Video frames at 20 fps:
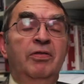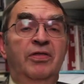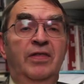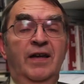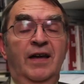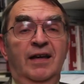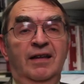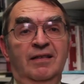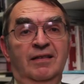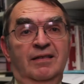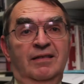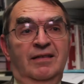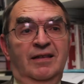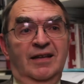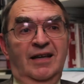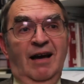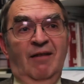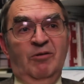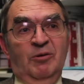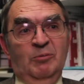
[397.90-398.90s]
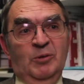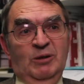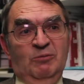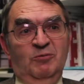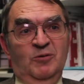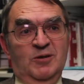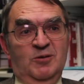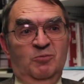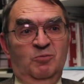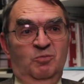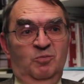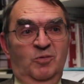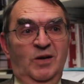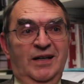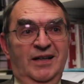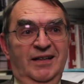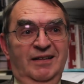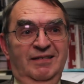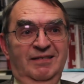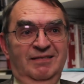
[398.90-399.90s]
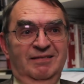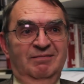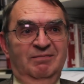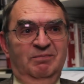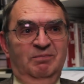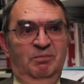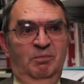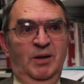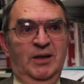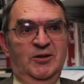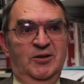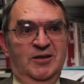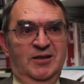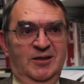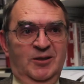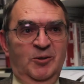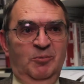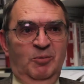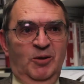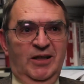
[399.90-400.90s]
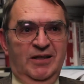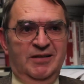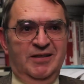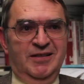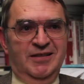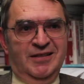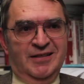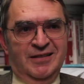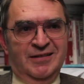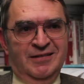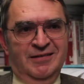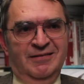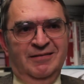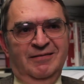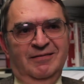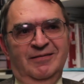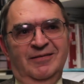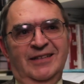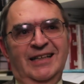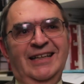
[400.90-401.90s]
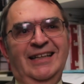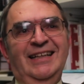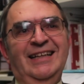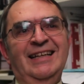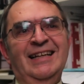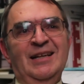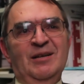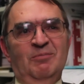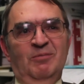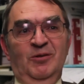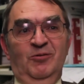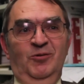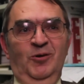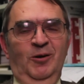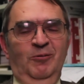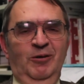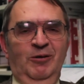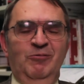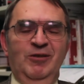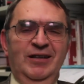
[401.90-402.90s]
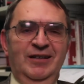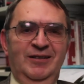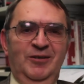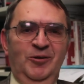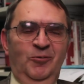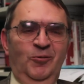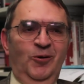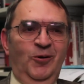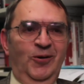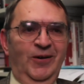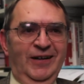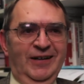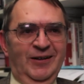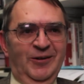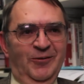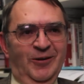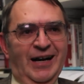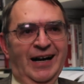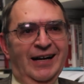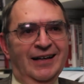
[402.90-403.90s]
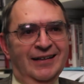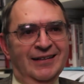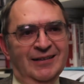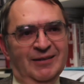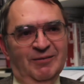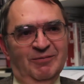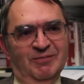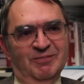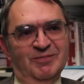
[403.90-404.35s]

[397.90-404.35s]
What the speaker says: thing, the government was running budget surpluses before we went to war in Iraq and